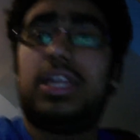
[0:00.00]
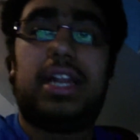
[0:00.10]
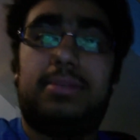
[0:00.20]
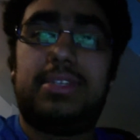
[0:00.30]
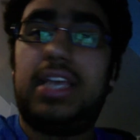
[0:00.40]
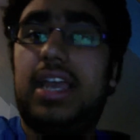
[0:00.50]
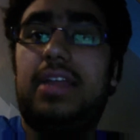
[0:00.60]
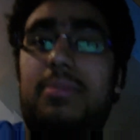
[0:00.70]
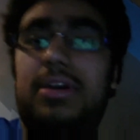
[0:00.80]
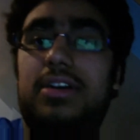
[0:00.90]
what the hell I'm
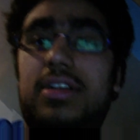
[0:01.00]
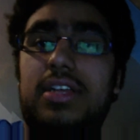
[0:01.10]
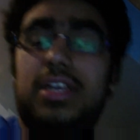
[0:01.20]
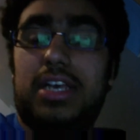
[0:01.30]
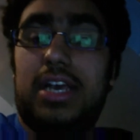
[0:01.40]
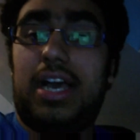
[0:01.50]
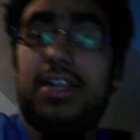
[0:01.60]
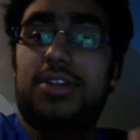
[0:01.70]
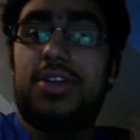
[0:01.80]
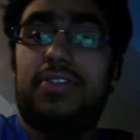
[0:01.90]
saying, but
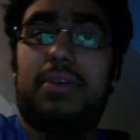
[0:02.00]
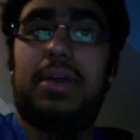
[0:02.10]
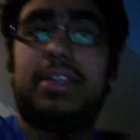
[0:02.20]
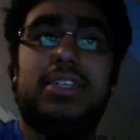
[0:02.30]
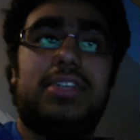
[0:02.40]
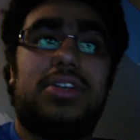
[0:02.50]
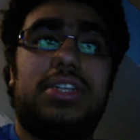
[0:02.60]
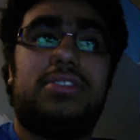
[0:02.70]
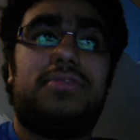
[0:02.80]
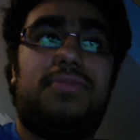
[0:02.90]
I don't know if I'm actually
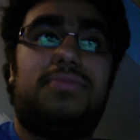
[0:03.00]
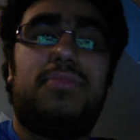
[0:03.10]
going to